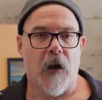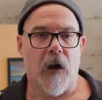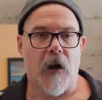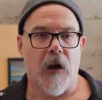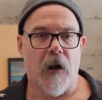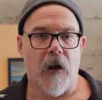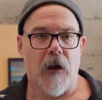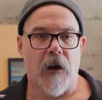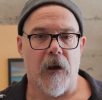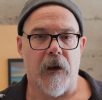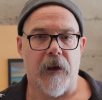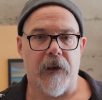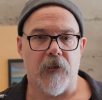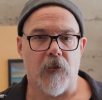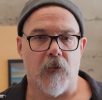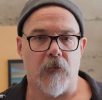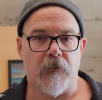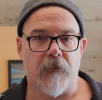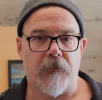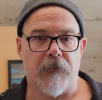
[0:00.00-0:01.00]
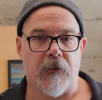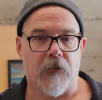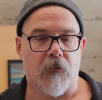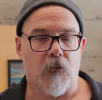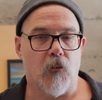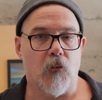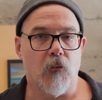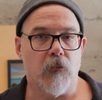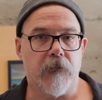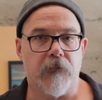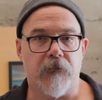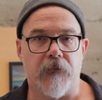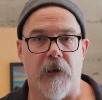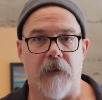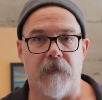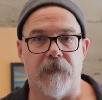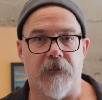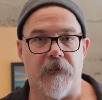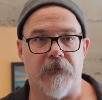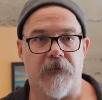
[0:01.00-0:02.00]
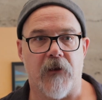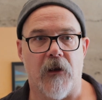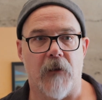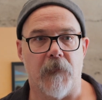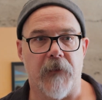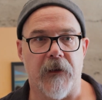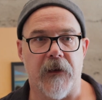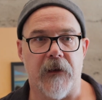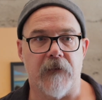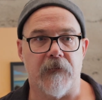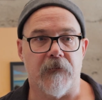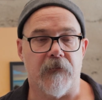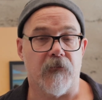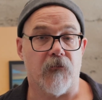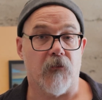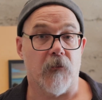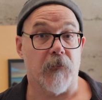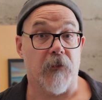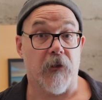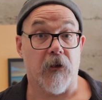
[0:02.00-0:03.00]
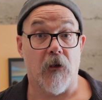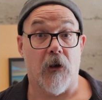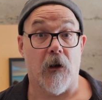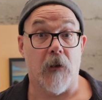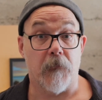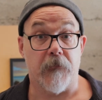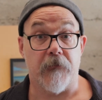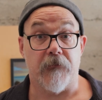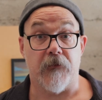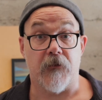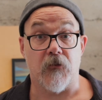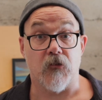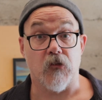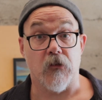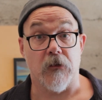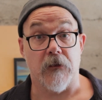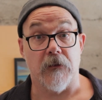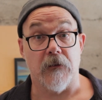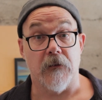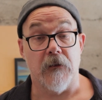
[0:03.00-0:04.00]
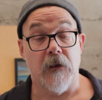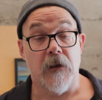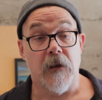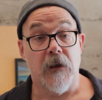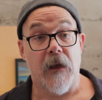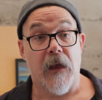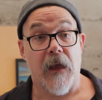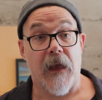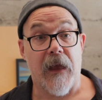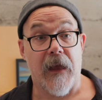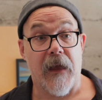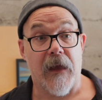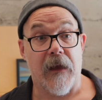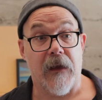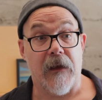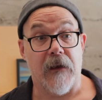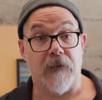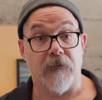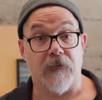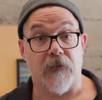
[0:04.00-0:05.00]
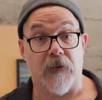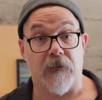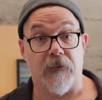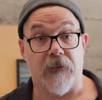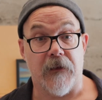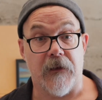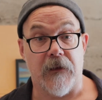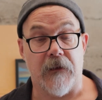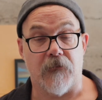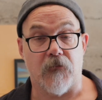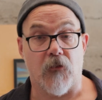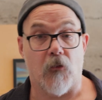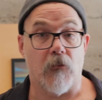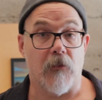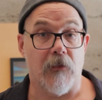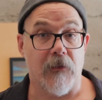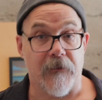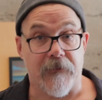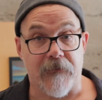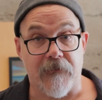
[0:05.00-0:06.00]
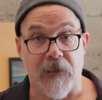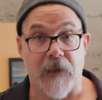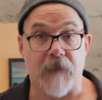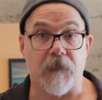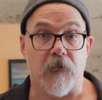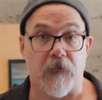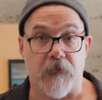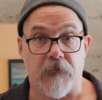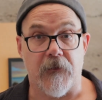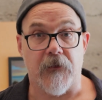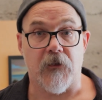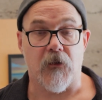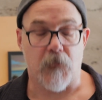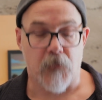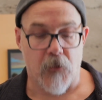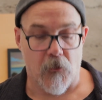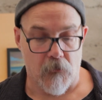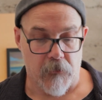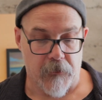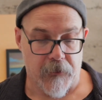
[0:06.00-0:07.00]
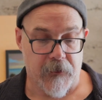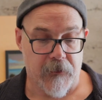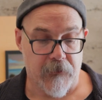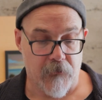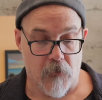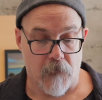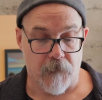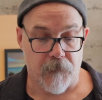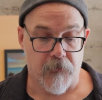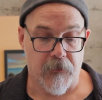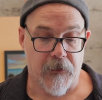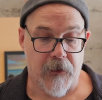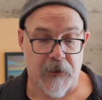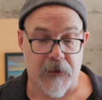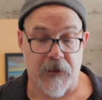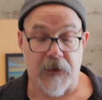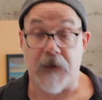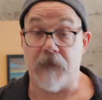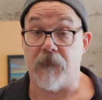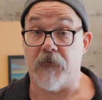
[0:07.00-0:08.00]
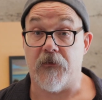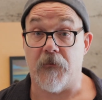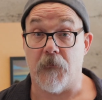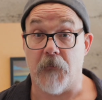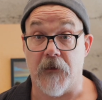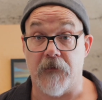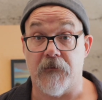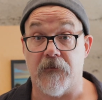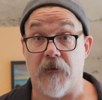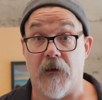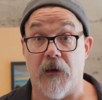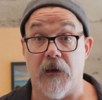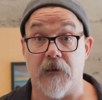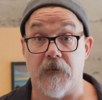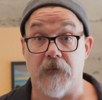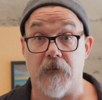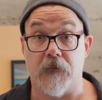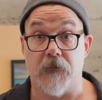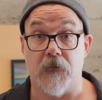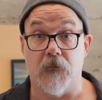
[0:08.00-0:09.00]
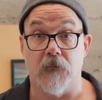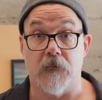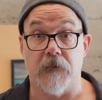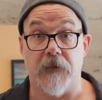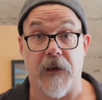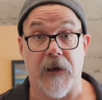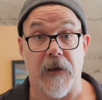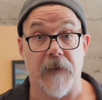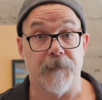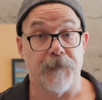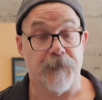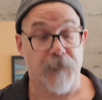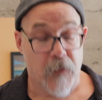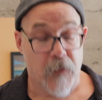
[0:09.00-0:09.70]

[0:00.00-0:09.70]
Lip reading: and all of the cool stuff that's coming in is from the composition and the tonalist levers that you're pulling. And hopefully I can give you some insight into doing that.